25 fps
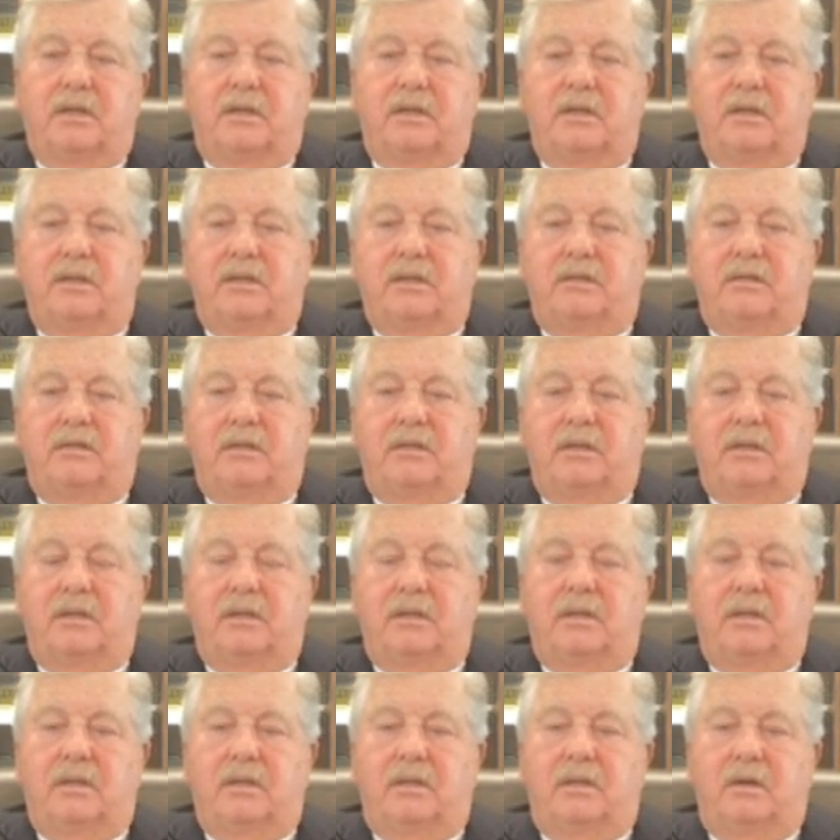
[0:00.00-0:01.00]
it could
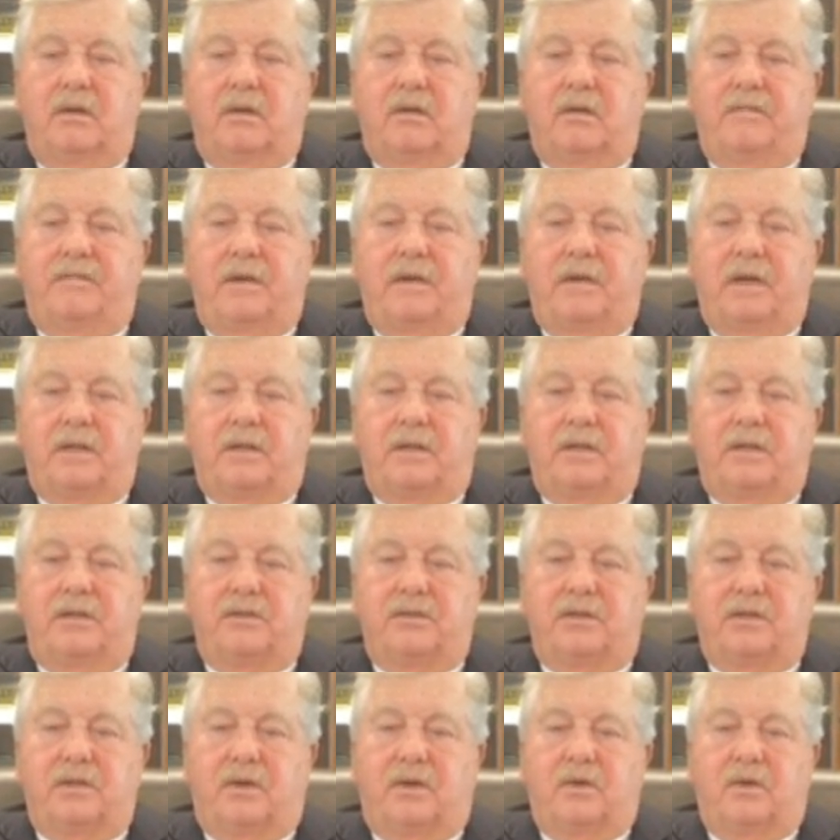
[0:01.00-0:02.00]
you know affect
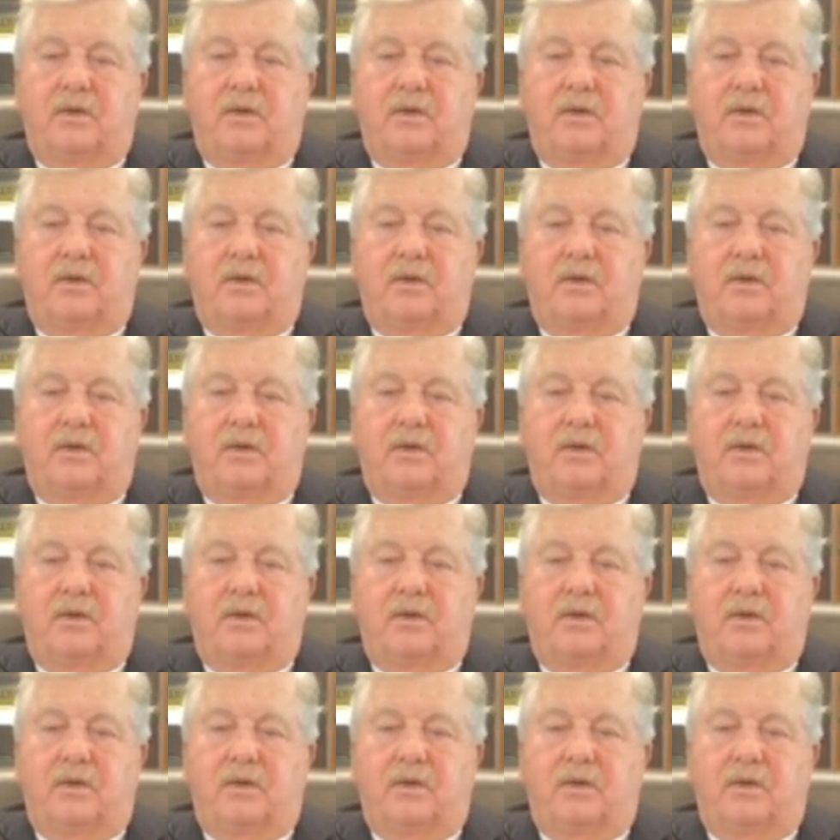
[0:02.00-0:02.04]
his